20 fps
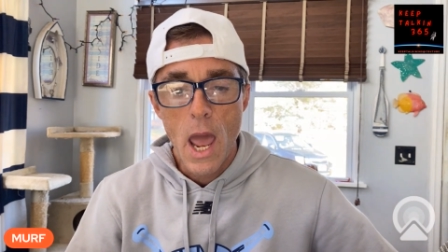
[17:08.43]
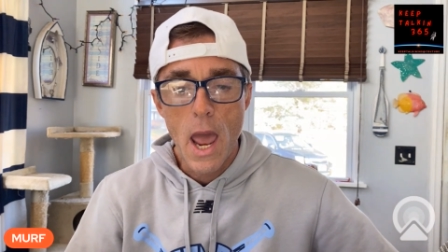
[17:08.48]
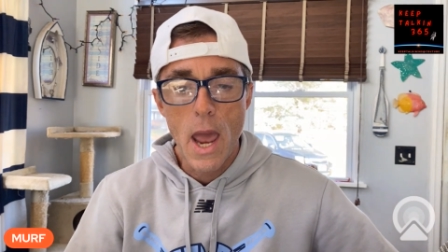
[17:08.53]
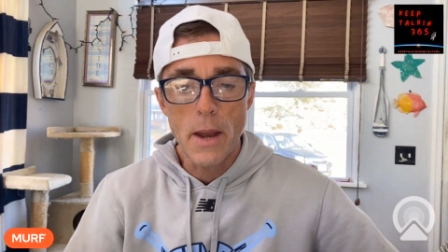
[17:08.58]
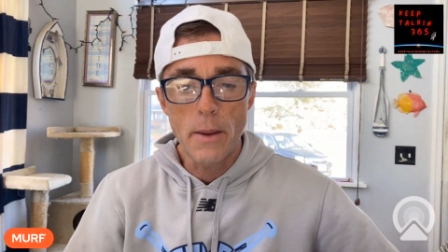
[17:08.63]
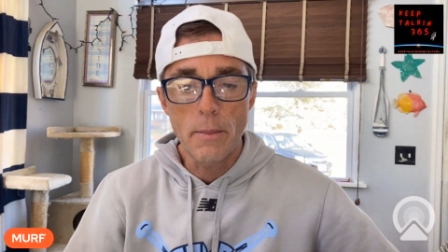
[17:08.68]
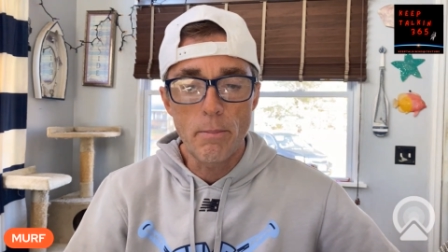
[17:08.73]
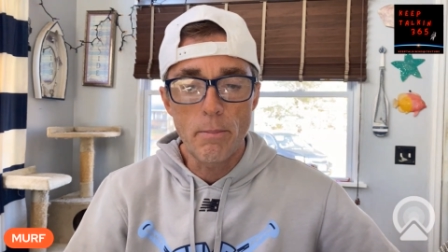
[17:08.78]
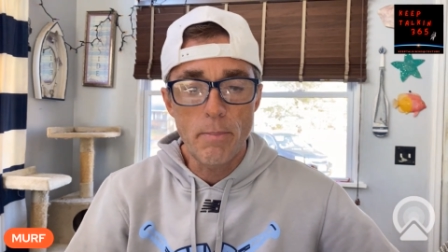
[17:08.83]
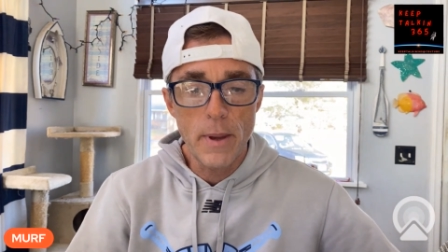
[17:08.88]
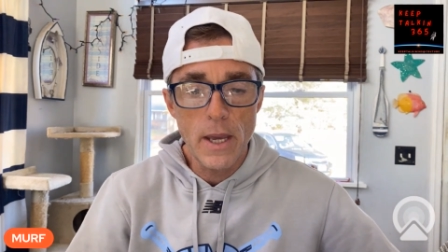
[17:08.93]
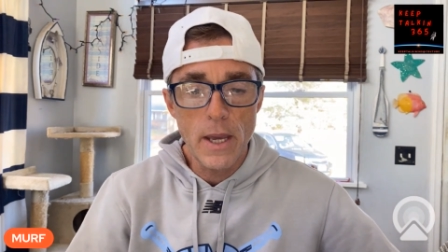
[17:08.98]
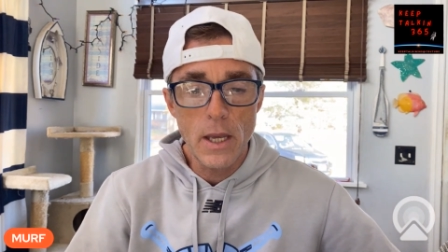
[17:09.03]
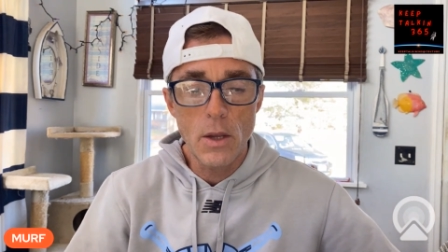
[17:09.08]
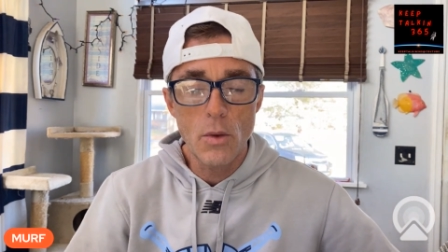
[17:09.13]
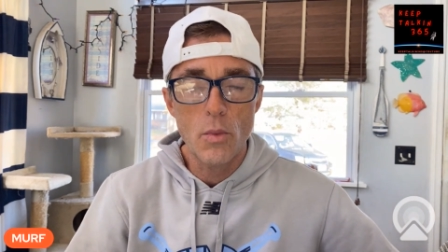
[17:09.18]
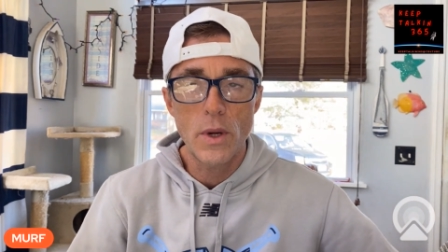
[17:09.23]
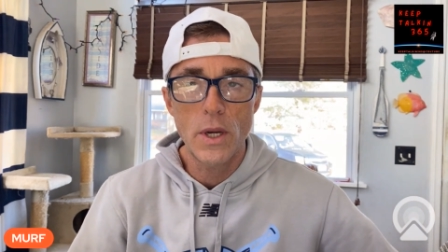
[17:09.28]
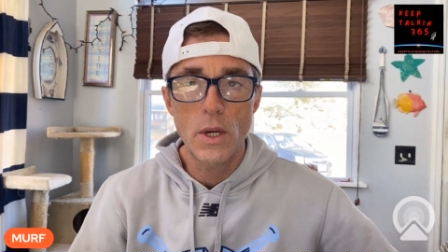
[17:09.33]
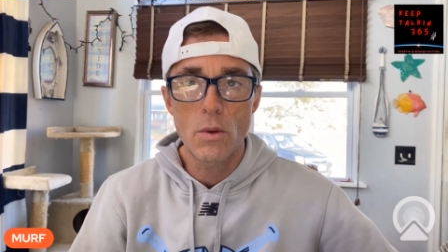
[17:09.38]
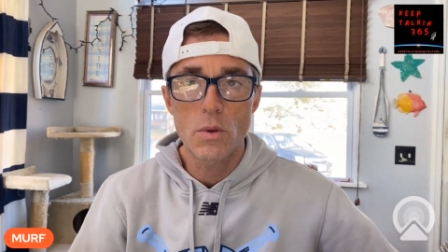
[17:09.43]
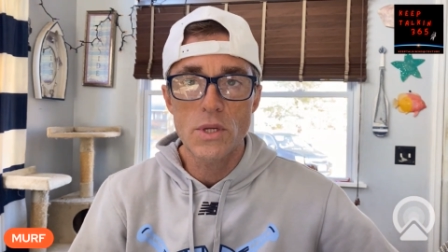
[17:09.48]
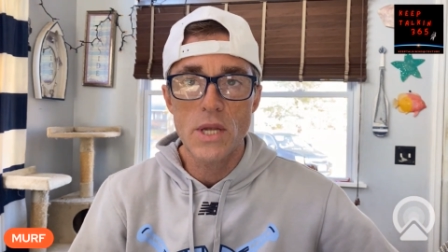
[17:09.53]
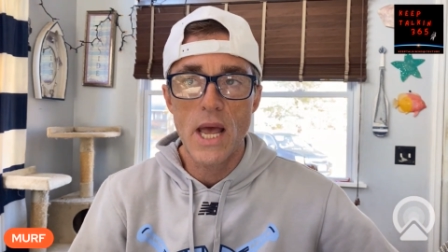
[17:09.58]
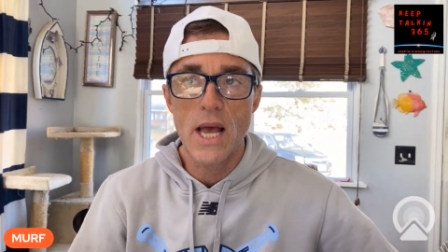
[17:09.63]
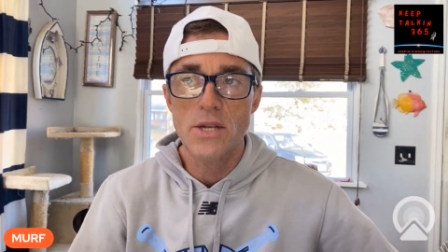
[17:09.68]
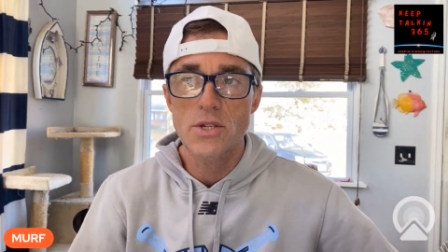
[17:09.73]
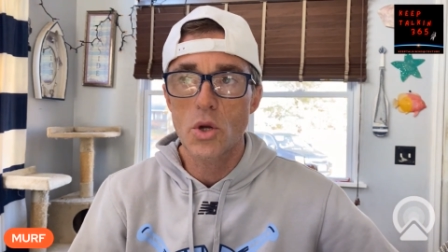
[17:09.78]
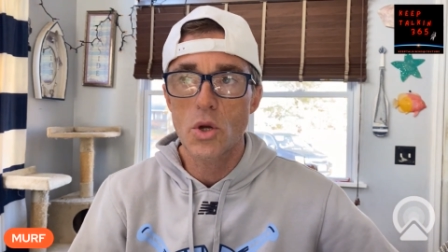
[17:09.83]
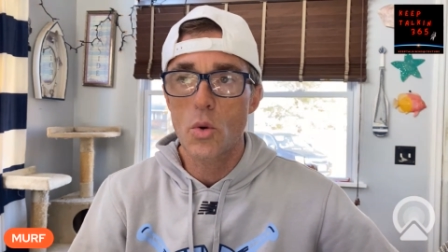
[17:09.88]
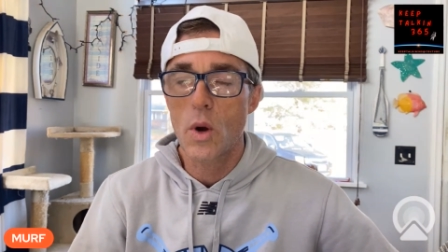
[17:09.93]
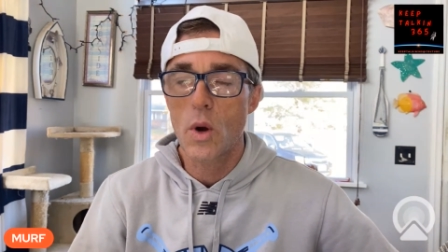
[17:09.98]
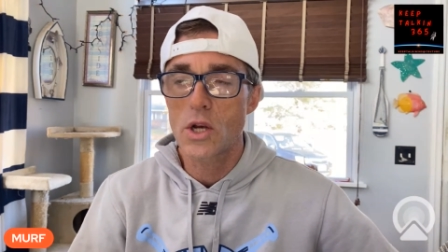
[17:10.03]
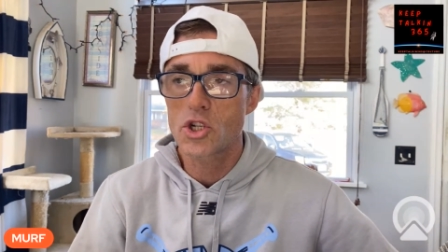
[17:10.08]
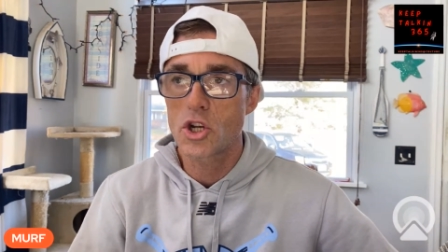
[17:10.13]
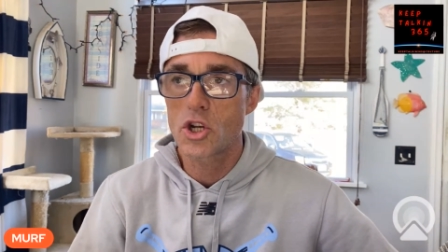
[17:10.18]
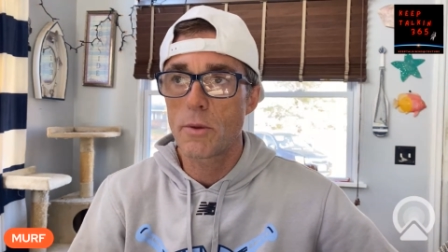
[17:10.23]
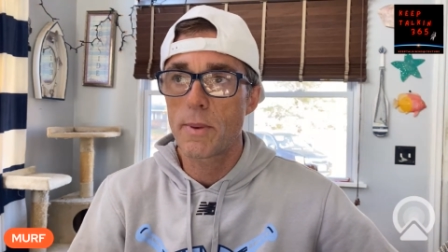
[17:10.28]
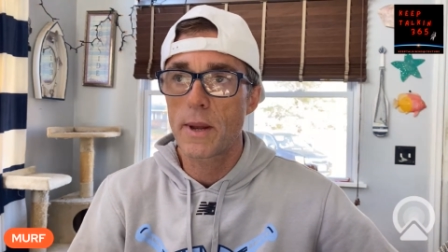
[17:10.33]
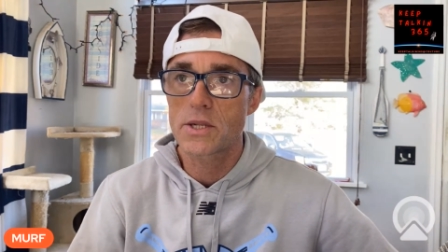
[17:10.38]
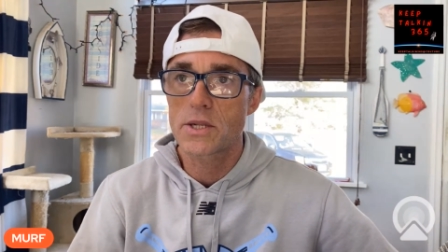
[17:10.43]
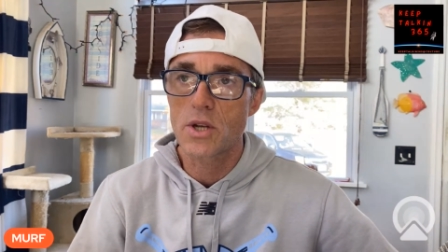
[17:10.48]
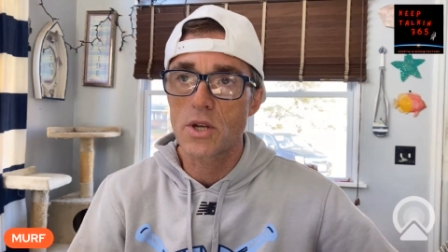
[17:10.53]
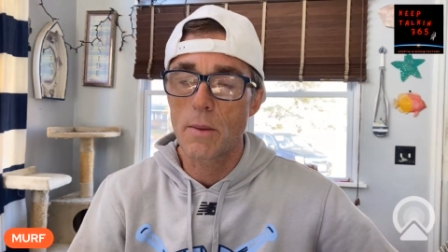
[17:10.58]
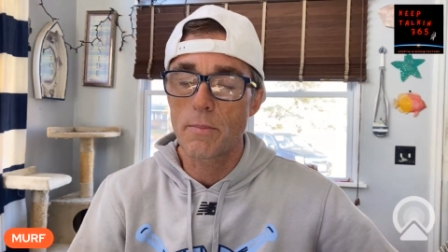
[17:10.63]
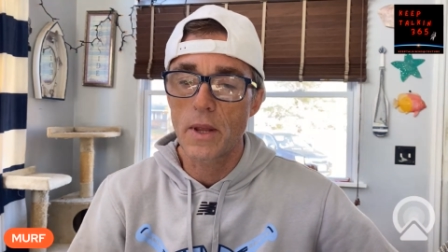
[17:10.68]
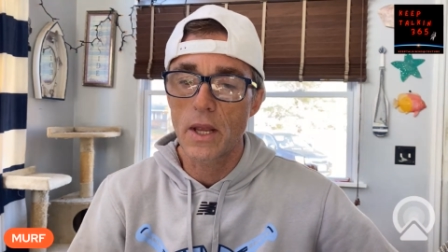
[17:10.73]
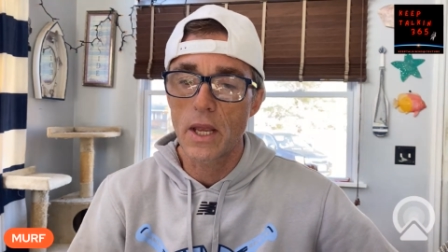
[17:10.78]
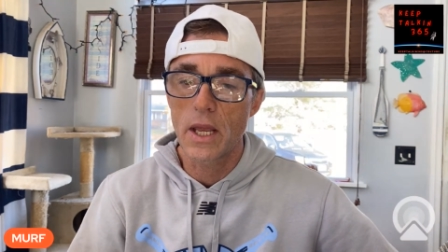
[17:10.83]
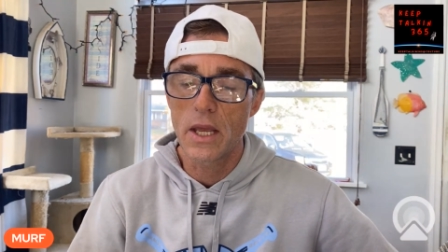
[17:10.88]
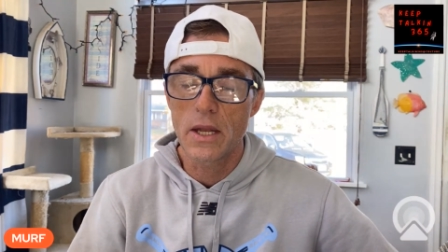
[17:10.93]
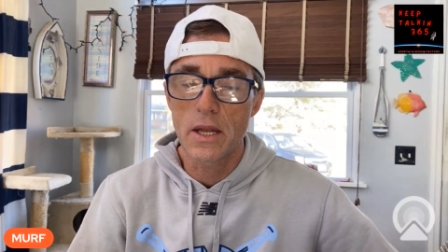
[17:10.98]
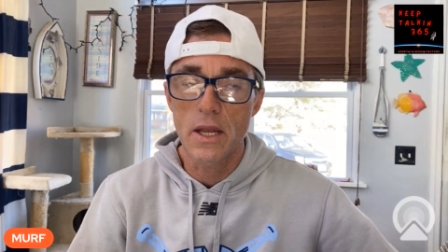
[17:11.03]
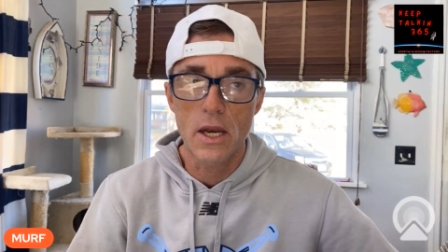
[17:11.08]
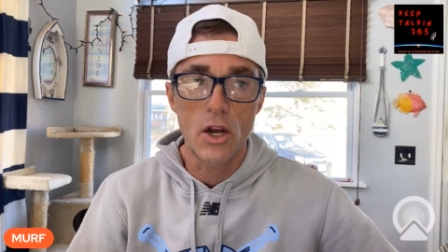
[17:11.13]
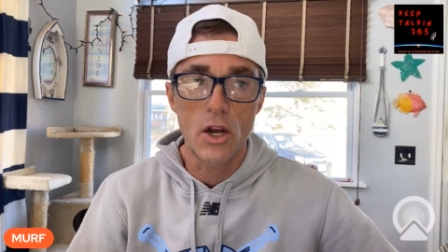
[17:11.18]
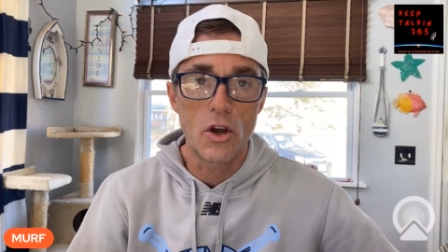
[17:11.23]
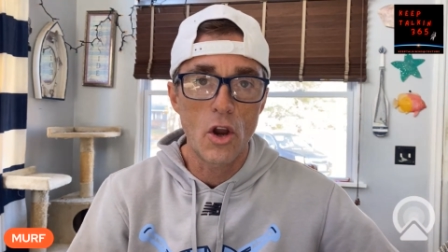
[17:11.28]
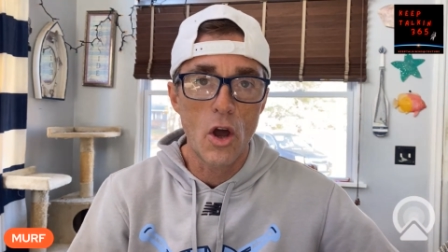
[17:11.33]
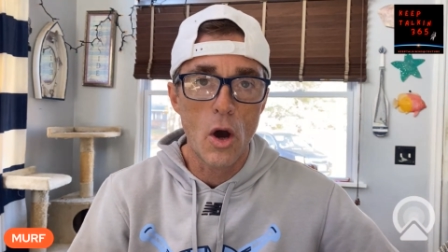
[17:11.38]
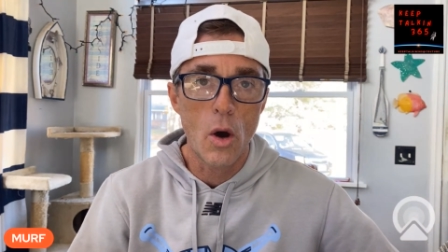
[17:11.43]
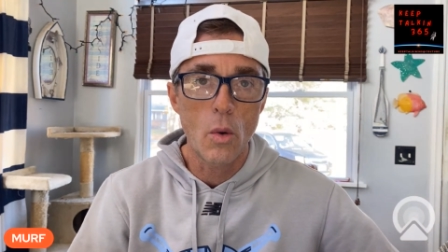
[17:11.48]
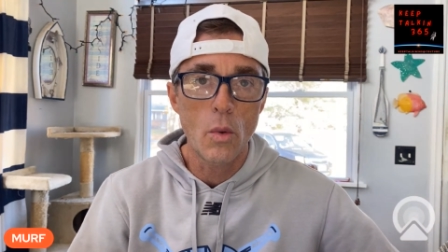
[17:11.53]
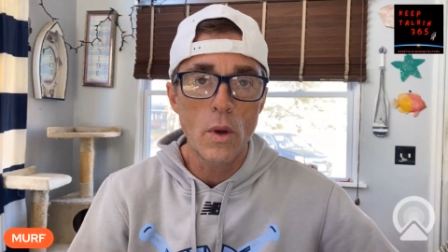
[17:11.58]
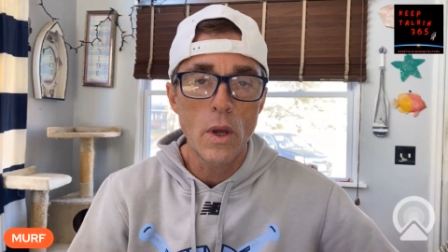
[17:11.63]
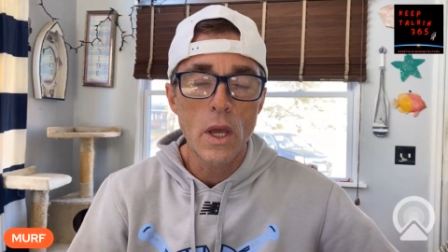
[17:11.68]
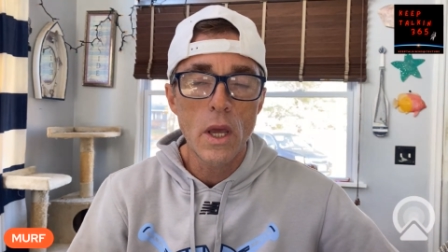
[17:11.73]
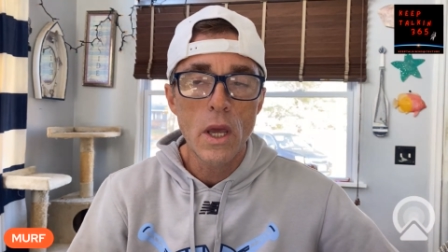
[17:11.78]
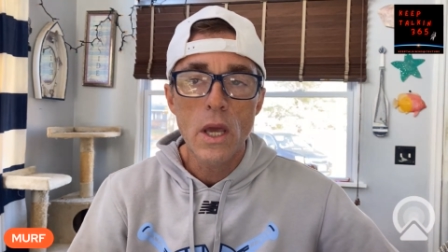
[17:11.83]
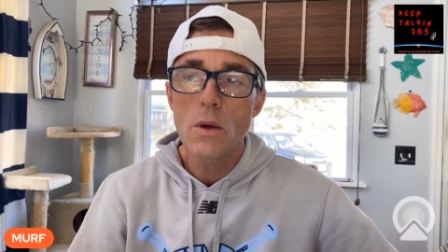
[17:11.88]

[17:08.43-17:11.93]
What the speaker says: and B, when he was asked a question about something he didn't know,